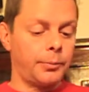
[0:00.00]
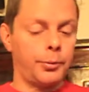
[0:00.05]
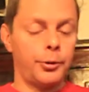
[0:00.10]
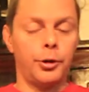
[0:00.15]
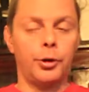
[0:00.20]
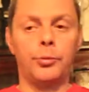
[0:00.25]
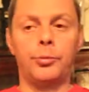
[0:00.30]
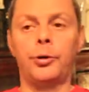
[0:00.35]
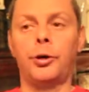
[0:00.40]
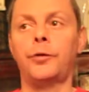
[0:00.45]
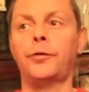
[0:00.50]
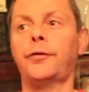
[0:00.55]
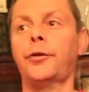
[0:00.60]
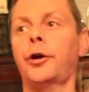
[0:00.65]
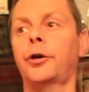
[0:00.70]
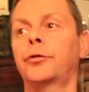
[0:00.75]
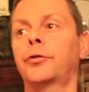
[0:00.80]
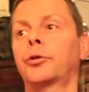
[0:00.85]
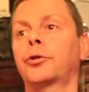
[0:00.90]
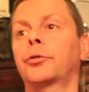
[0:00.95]
paid about
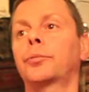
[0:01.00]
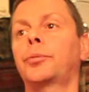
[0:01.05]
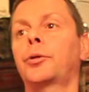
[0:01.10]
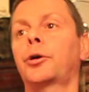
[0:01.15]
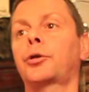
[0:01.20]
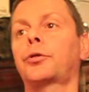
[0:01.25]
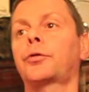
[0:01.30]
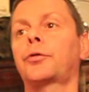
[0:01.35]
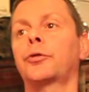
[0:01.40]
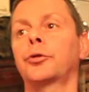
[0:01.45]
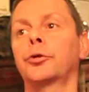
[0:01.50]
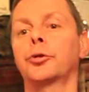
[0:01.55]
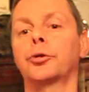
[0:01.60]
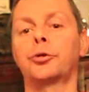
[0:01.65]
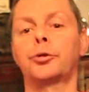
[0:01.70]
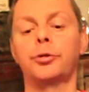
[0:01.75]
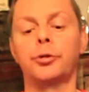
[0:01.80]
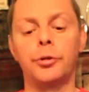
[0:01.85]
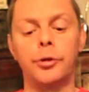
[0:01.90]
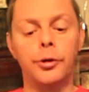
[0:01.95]
$500 for
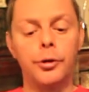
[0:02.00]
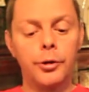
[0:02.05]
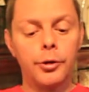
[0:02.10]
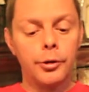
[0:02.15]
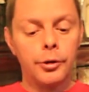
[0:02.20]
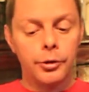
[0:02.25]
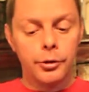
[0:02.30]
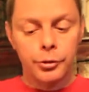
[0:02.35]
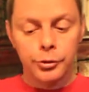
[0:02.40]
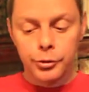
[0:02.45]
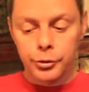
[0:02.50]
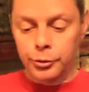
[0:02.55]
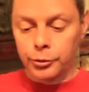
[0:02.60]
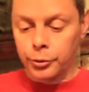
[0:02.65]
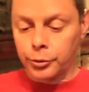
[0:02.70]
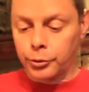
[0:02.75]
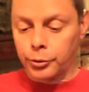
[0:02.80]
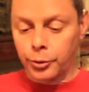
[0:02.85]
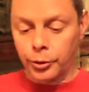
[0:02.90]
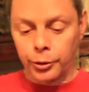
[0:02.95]
this in June
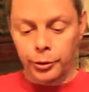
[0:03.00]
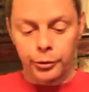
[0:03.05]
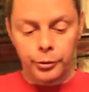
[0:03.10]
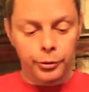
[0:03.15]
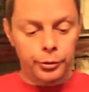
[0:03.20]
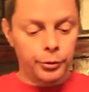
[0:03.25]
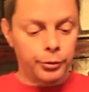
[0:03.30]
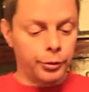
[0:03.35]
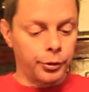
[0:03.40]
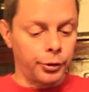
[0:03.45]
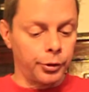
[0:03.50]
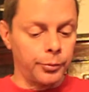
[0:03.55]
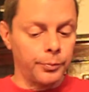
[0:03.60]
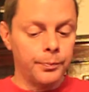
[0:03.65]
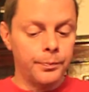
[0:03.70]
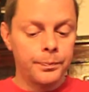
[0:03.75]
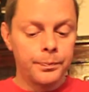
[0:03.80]
of 2013.